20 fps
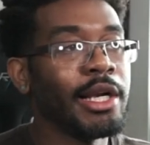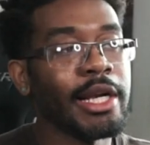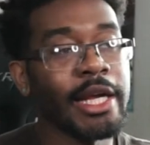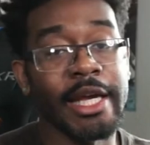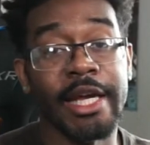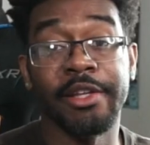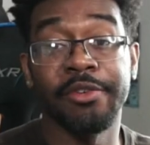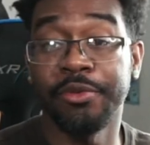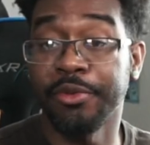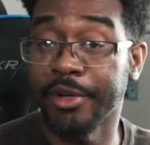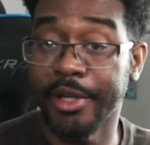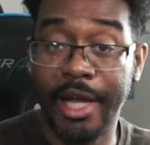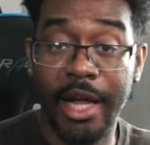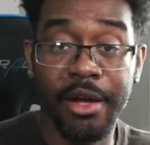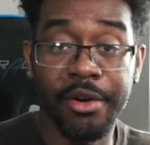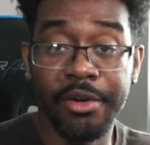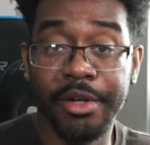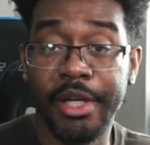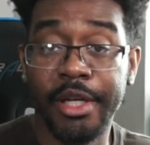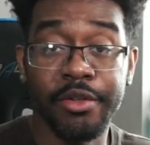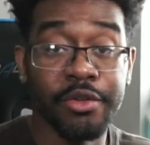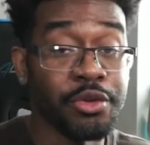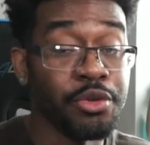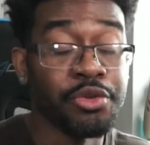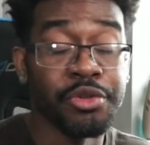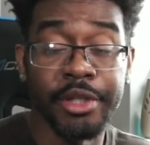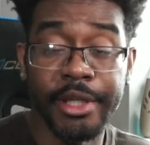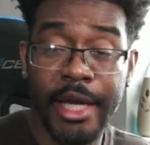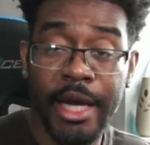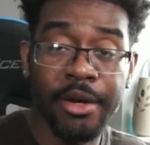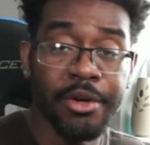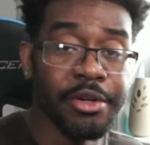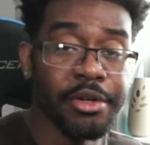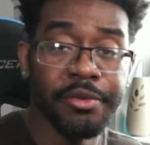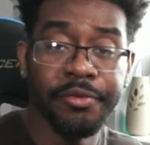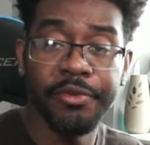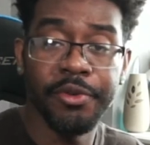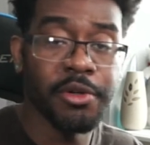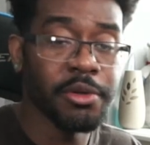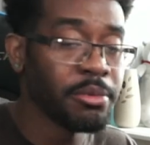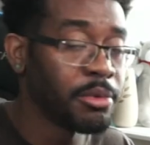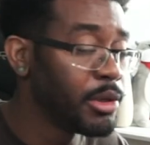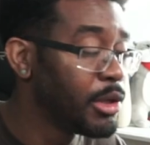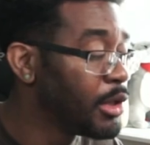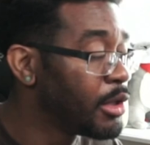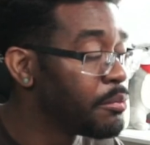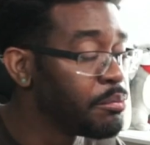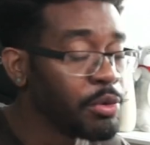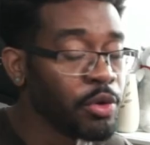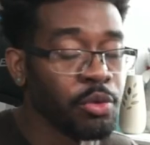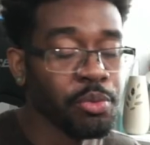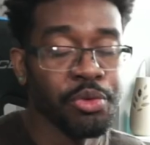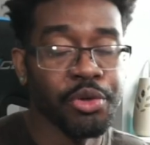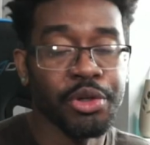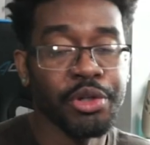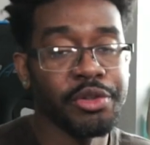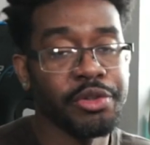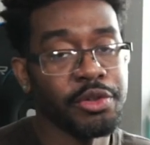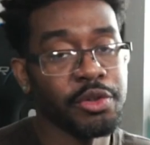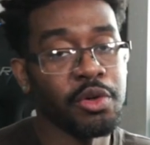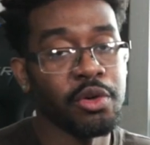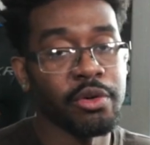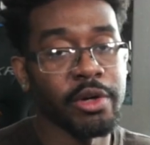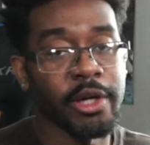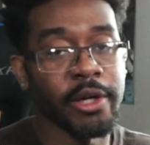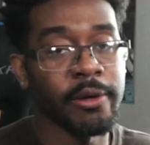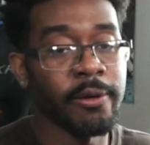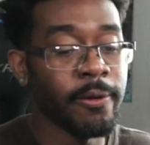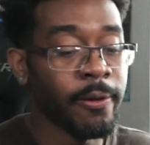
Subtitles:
It hits for a counter hit, you use the counter hit confirm, boom, you're good to go, right?